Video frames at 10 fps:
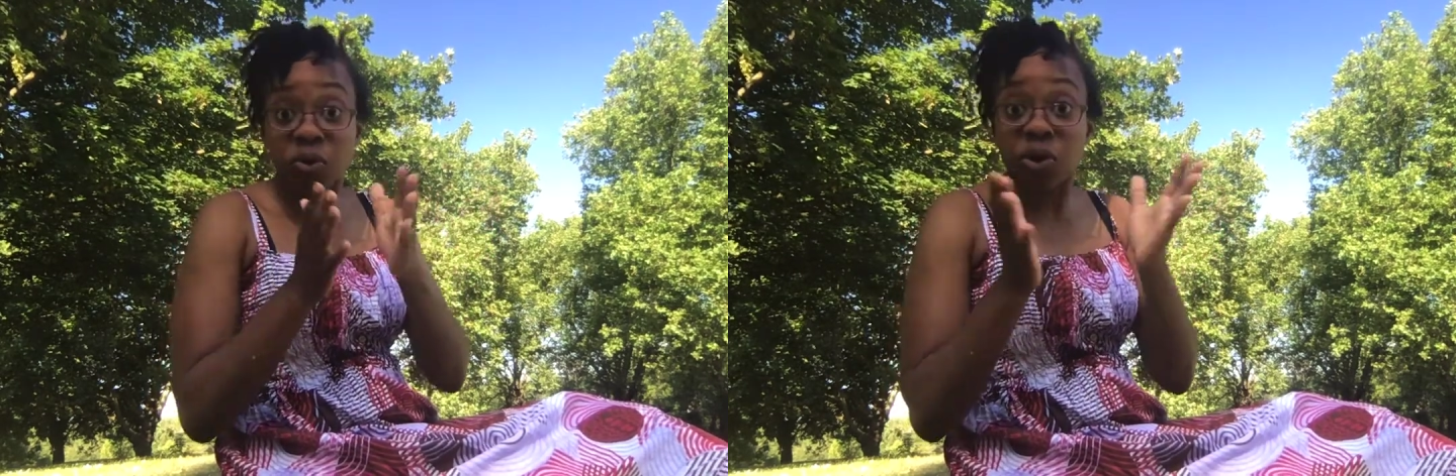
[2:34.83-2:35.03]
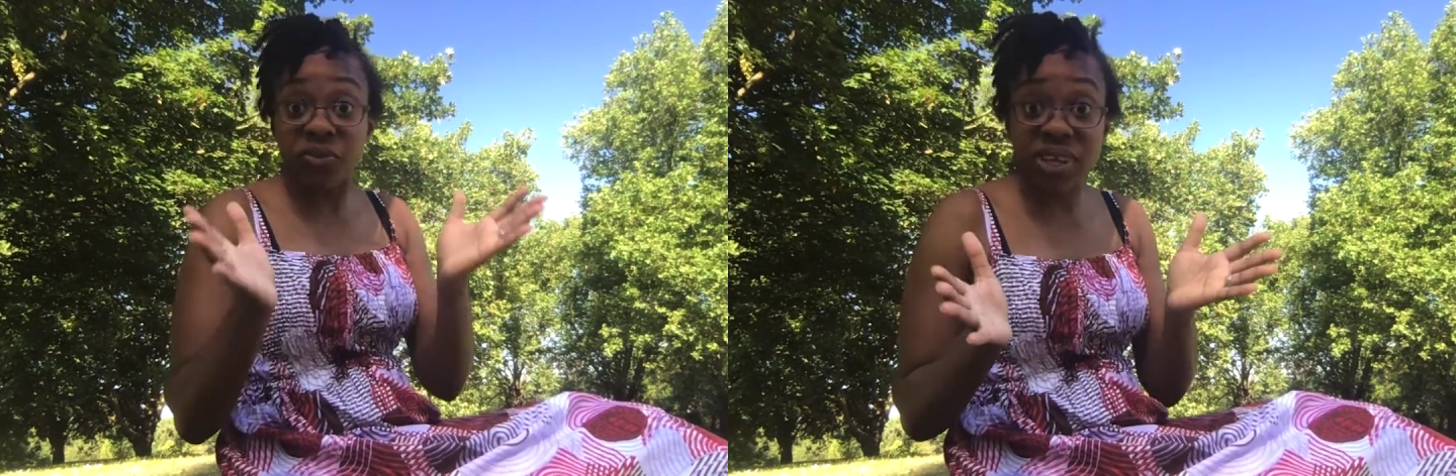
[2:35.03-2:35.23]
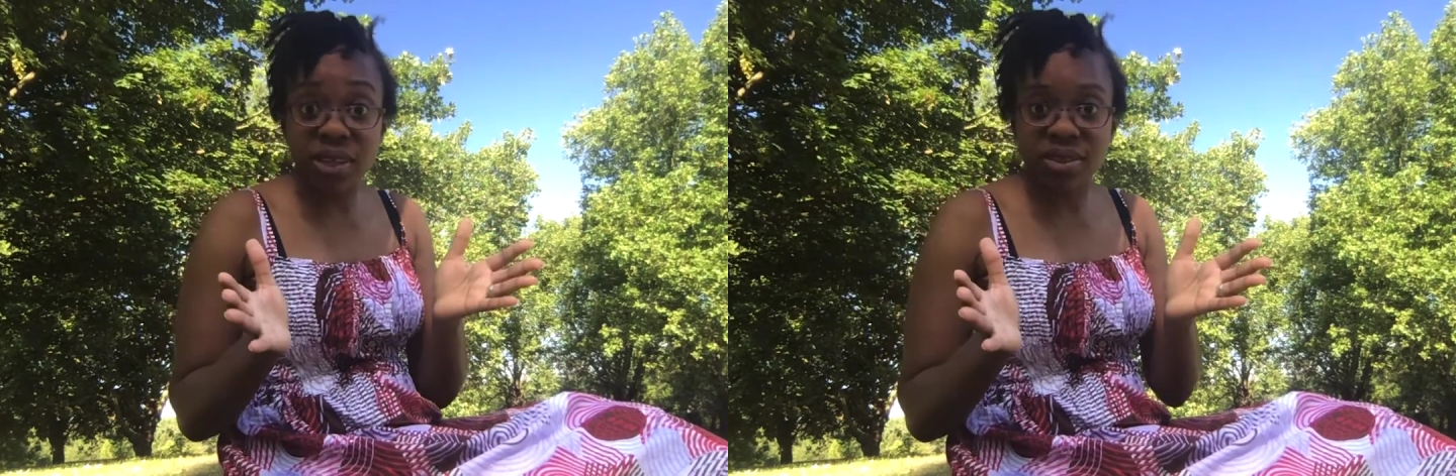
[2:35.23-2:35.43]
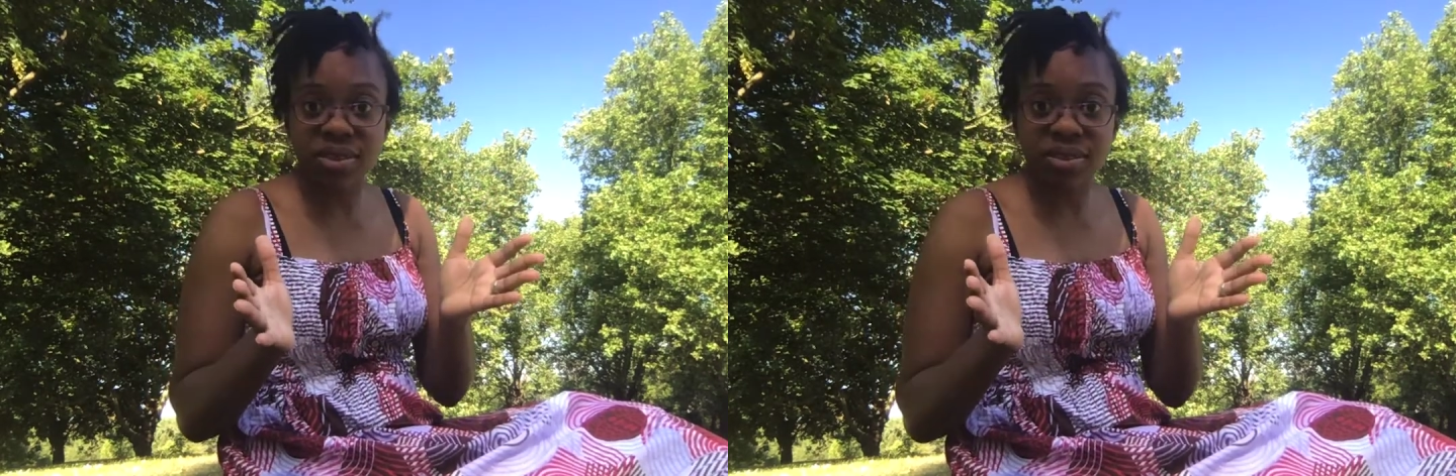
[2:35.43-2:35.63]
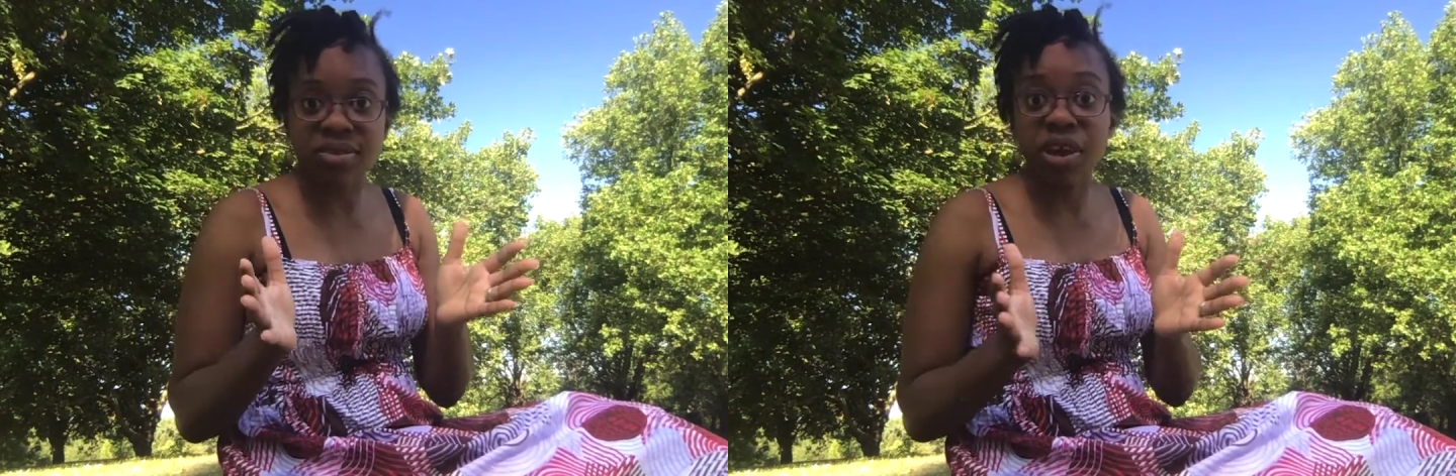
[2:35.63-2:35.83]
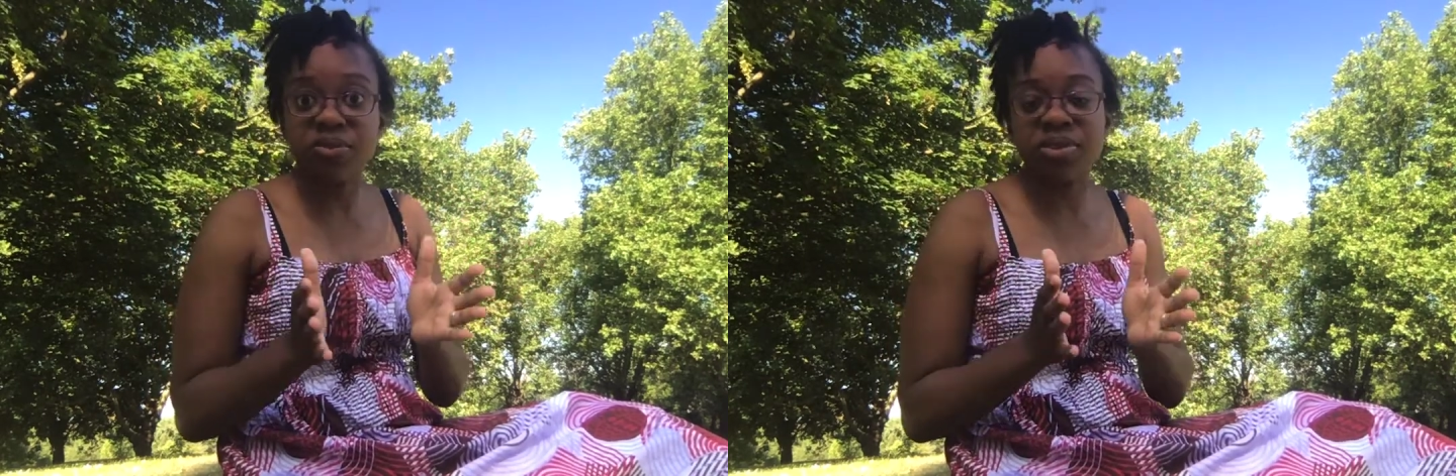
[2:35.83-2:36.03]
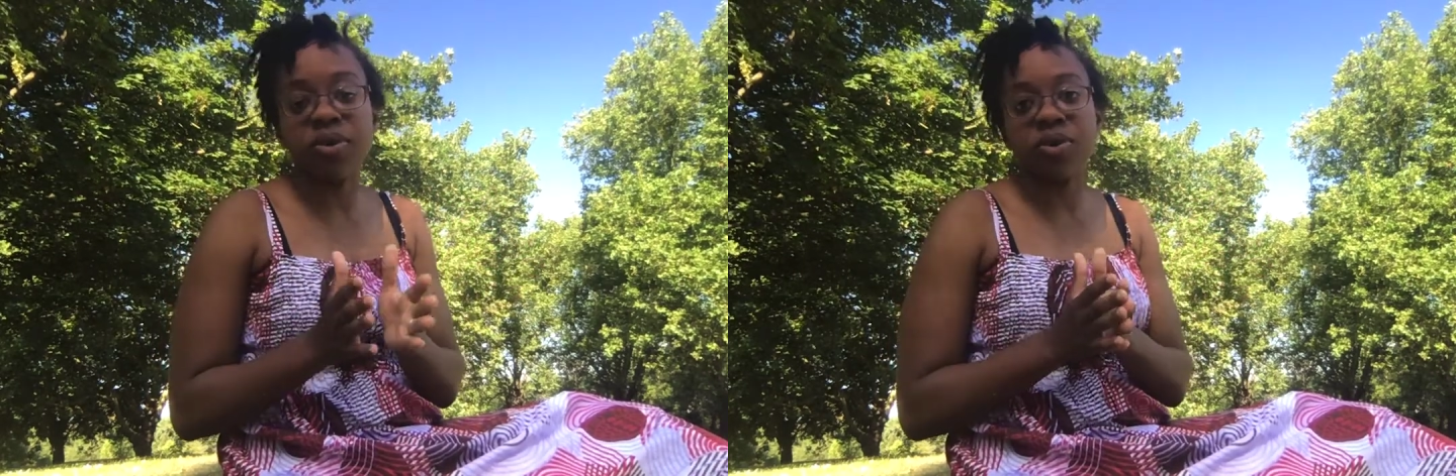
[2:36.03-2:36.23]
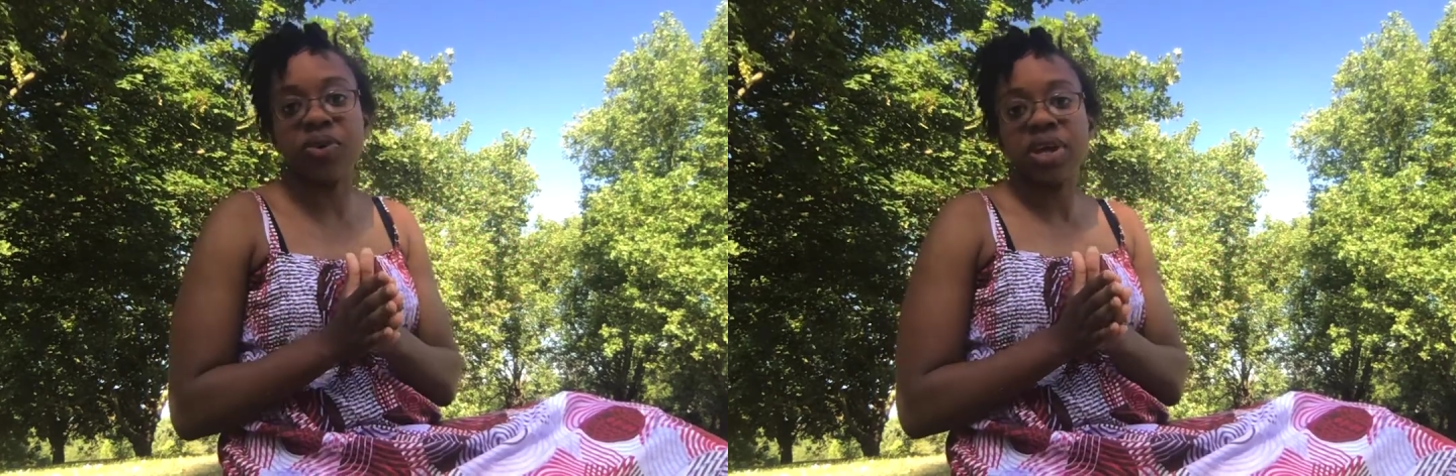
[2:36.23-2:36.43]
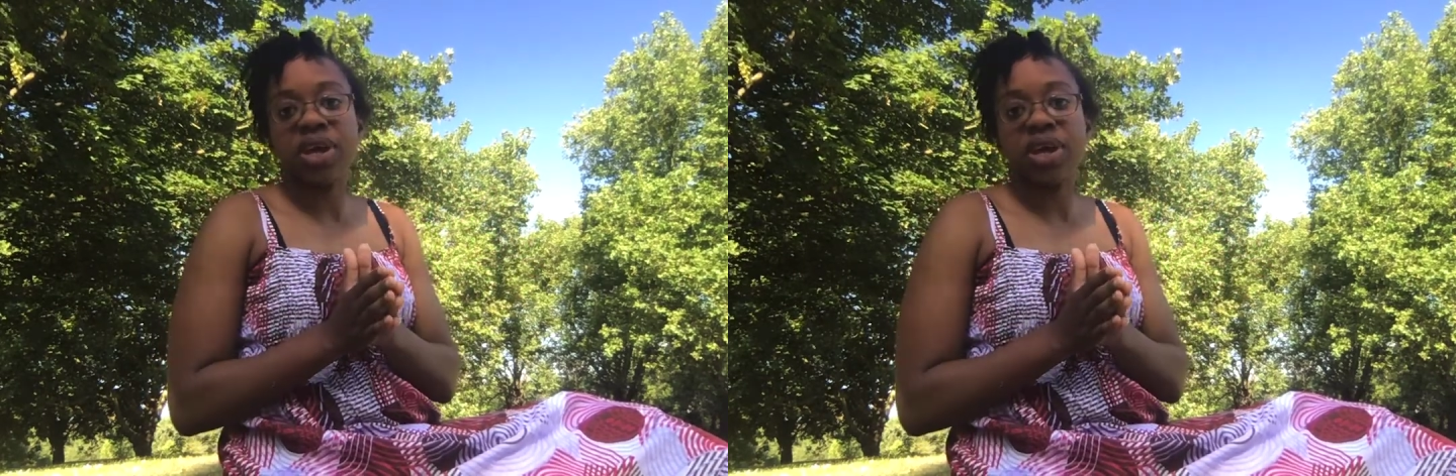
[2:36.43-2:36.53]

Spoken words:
of these types of